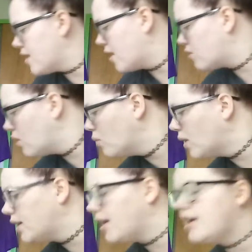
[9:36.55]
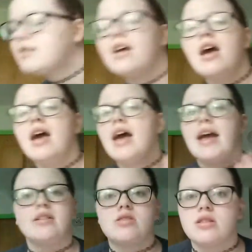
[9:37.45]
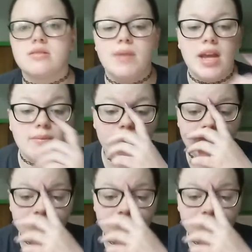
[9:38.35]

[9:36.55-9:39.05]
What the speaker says: I don't know what it is, it's just me.